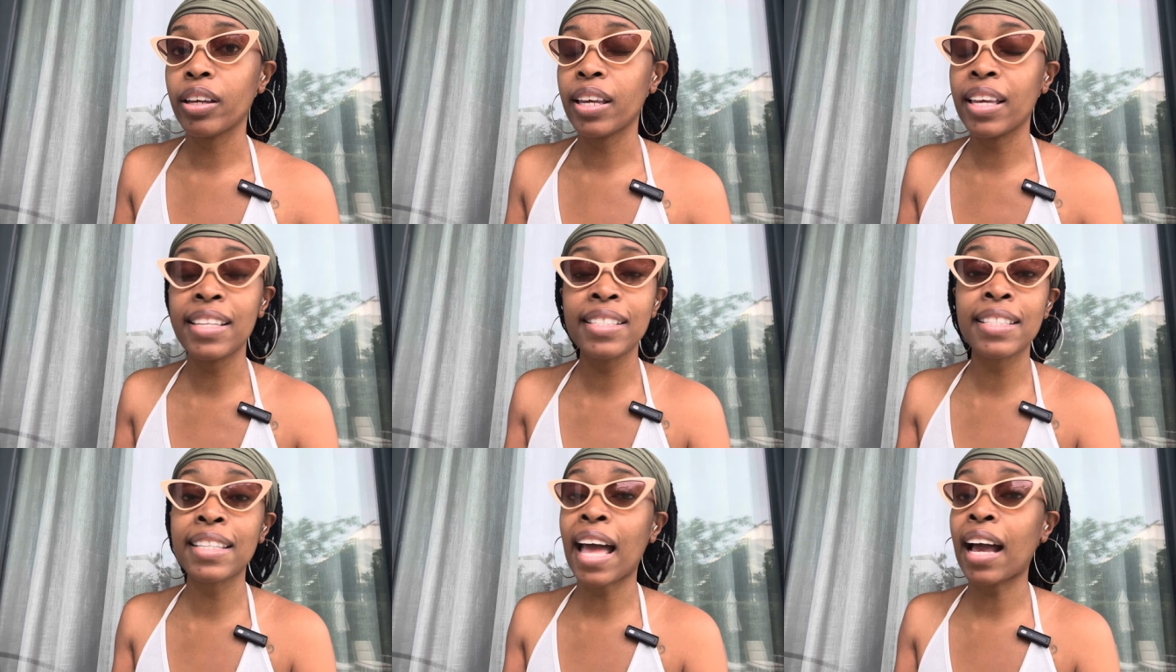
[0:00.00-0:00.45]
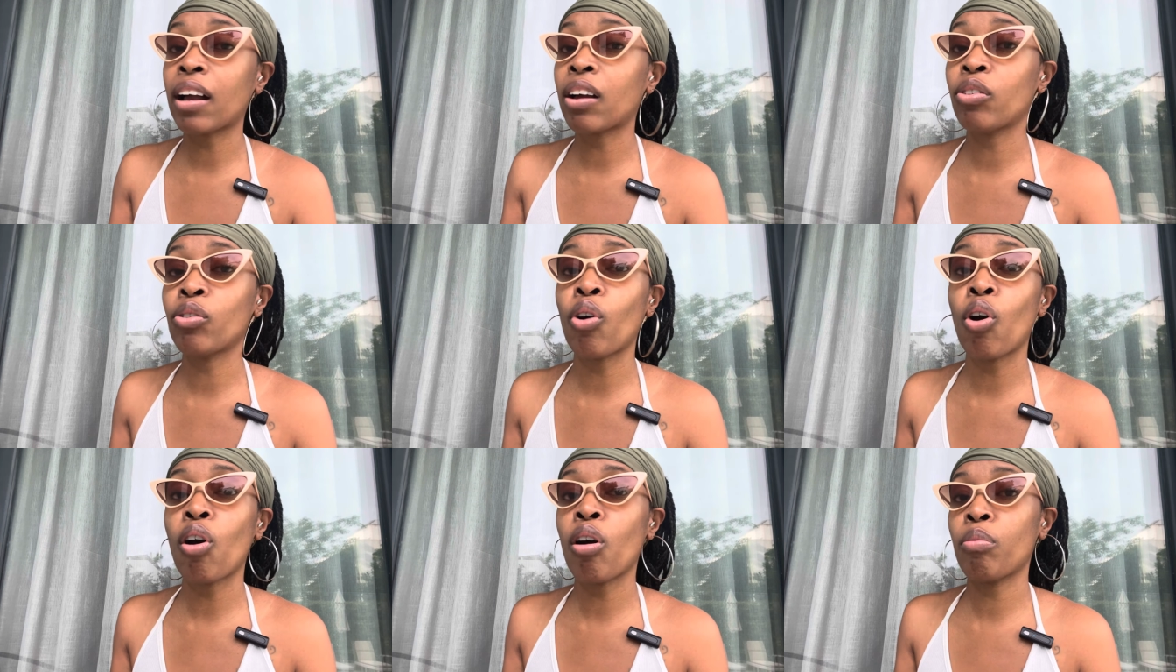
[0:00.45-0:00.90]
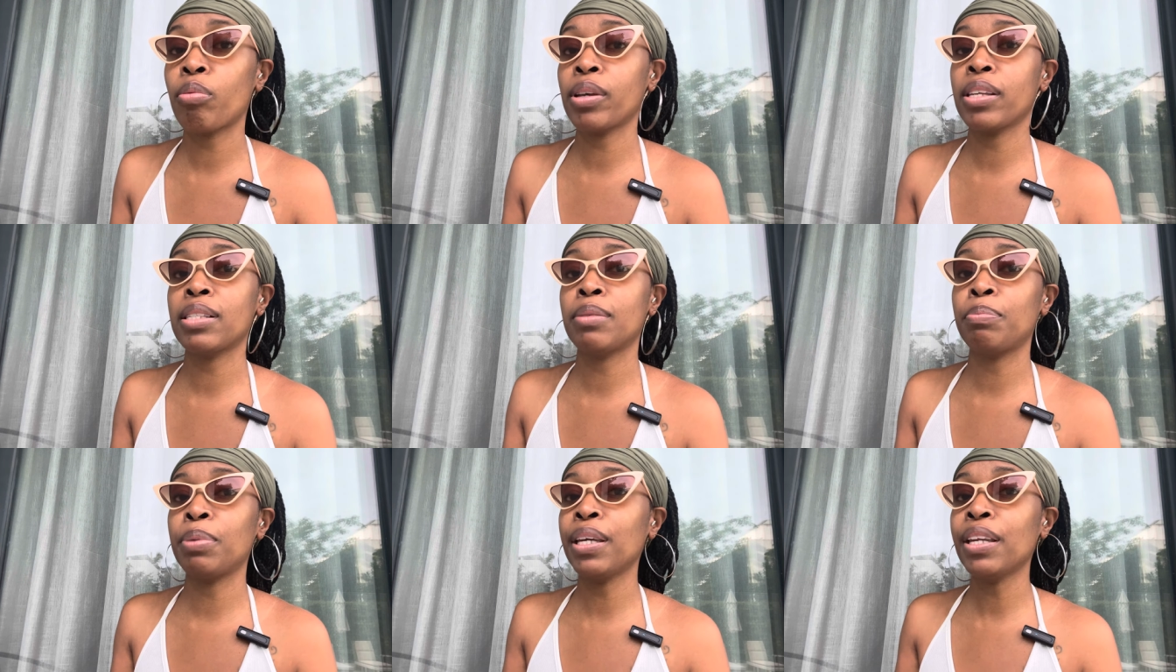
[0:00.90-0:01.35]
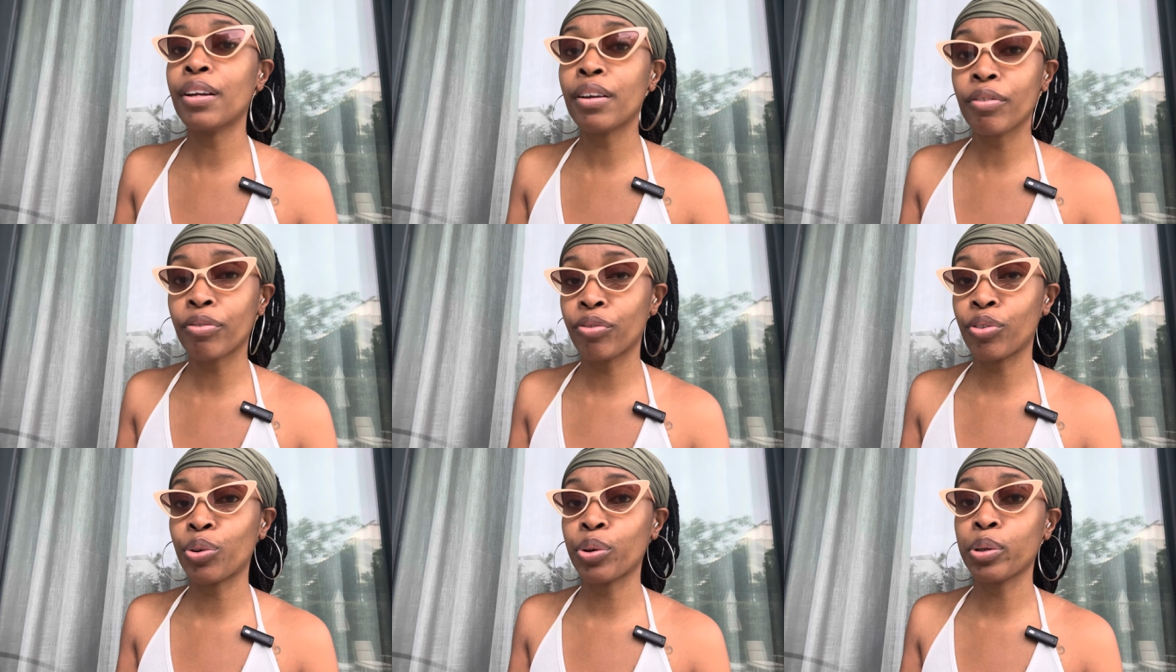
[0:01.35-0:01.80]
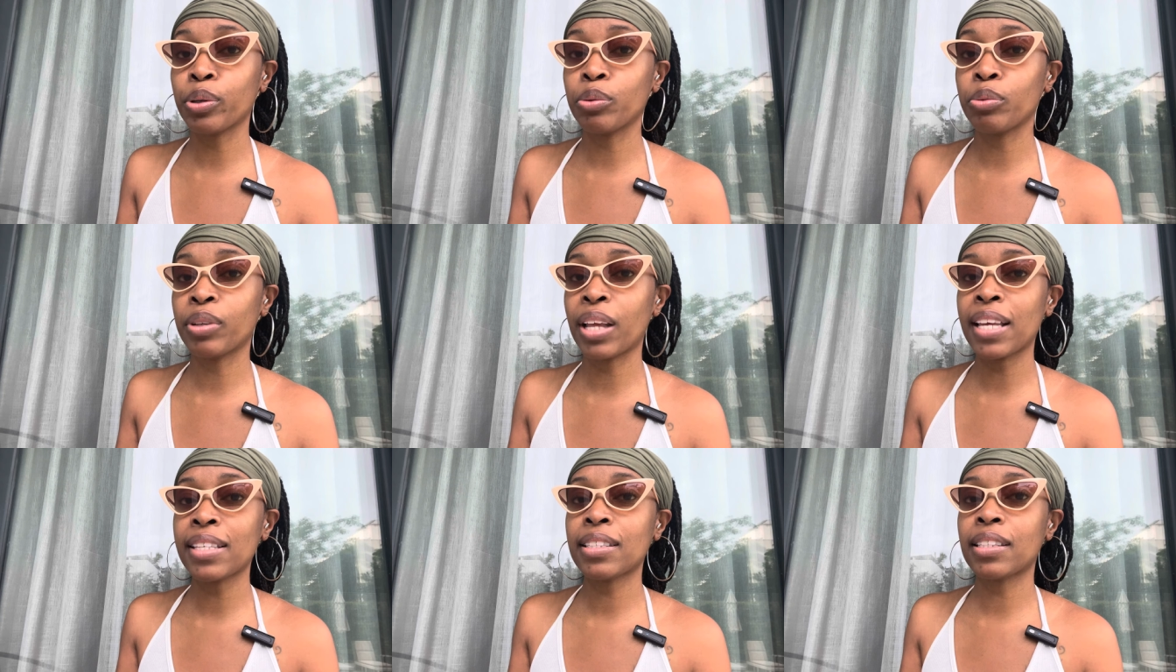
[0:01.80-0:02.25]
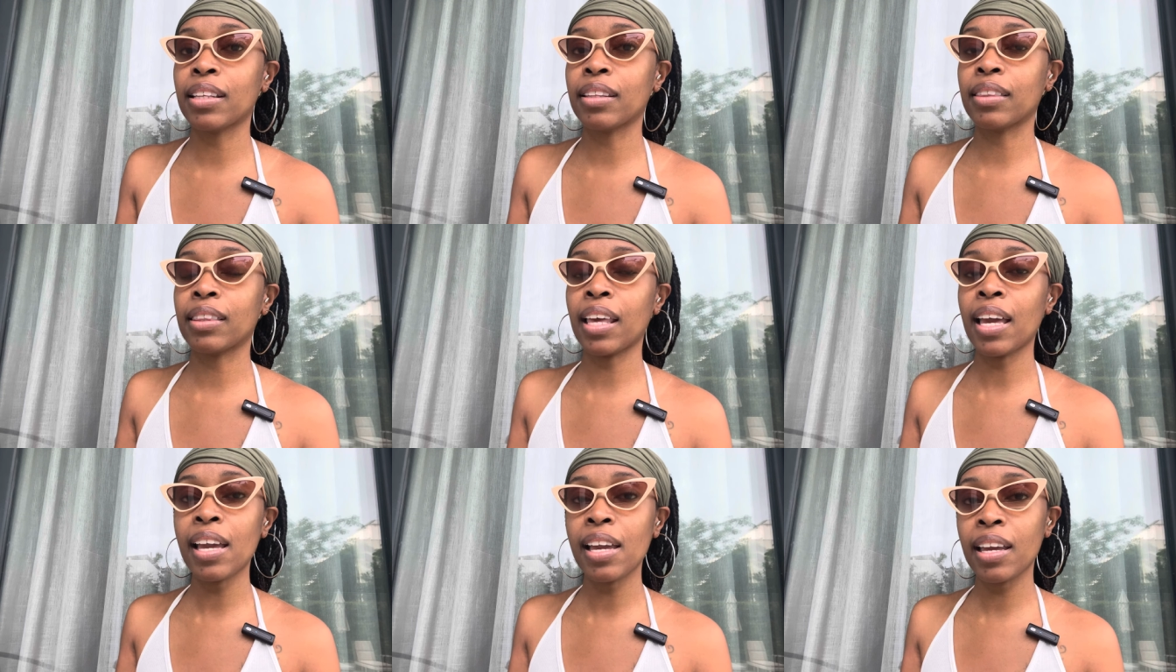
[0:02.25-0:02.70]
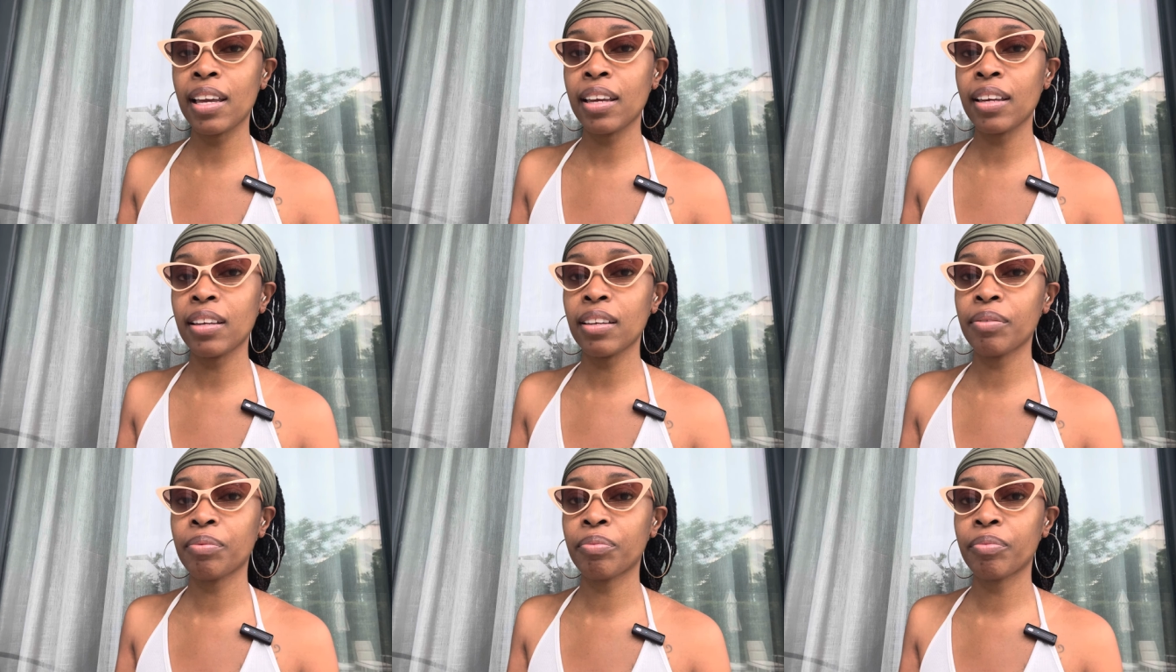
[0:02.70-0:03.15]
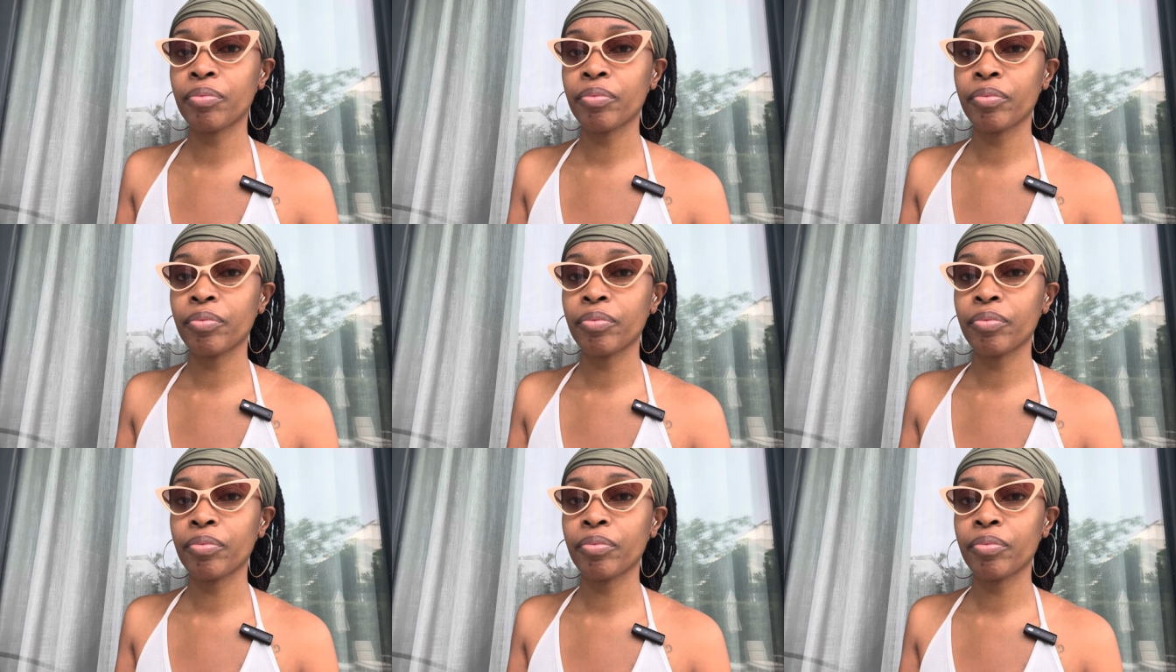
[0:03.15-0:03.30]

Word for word: It's not going to always be there for you. That's the thing.